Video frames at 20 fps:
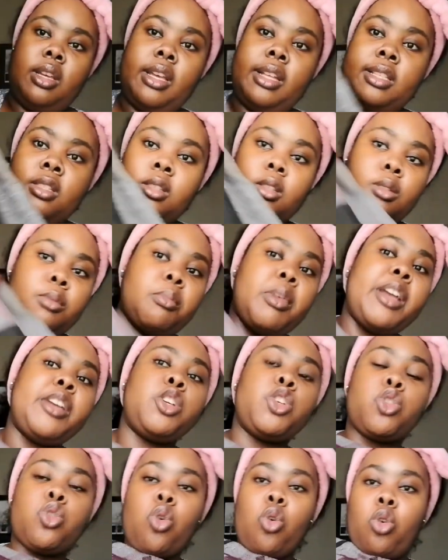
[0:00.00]
It's my
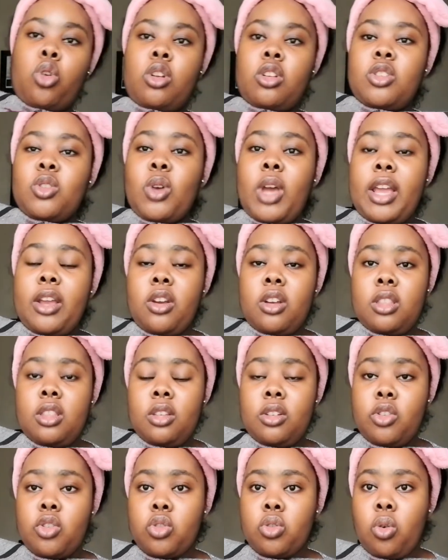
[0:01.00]
shawl. So I got
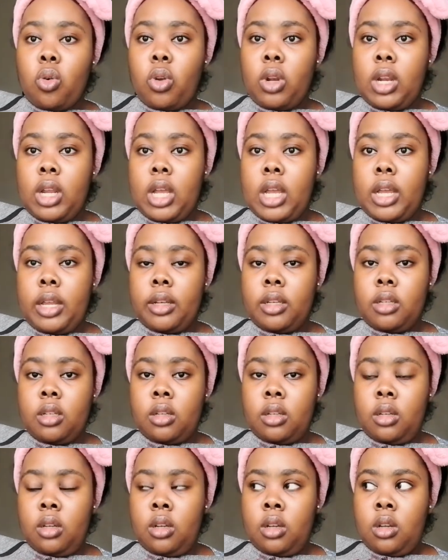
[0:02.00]
the shawl
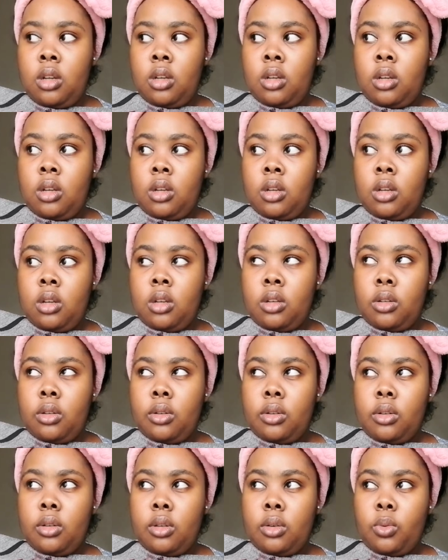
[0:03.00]
in
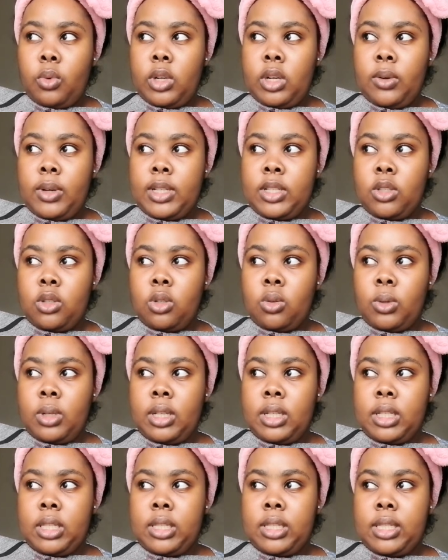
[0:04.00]
when I was
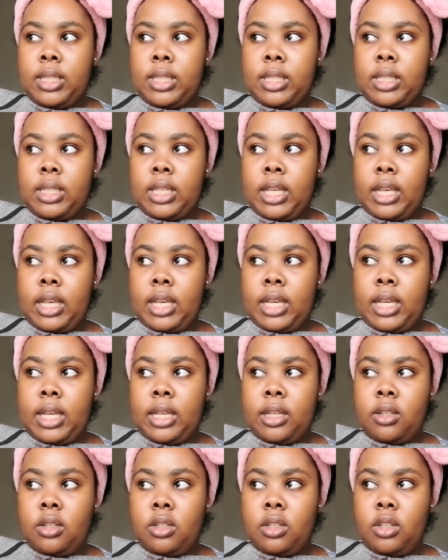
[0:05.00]
doing
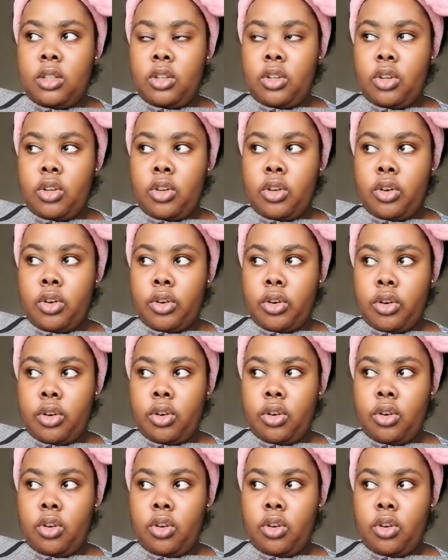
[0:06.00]
second year.